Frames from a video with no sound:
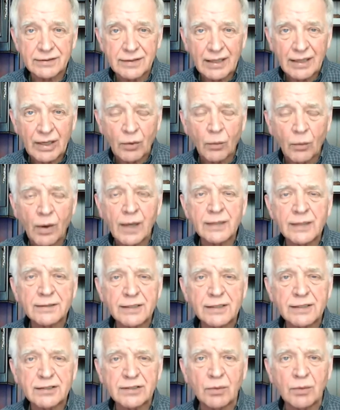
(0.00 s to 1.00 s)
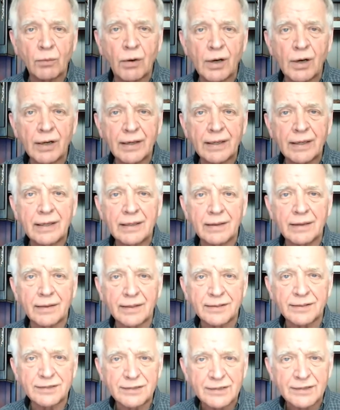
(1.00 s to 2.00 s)
He wants us to walk in the
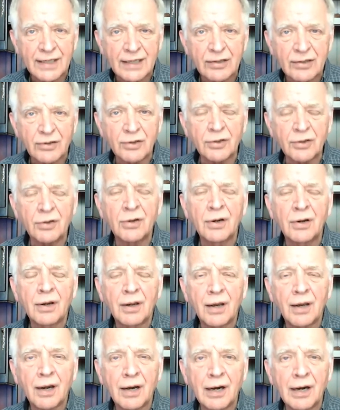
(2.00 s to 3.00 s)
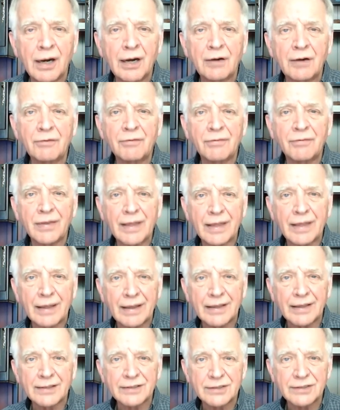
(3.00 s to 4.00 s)
center of
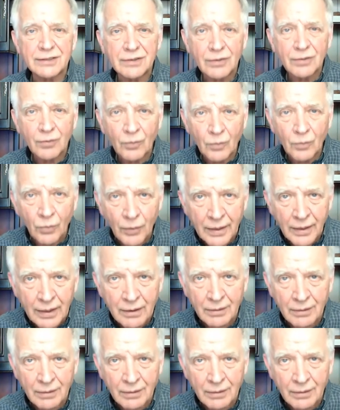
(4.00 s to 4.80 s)
His will.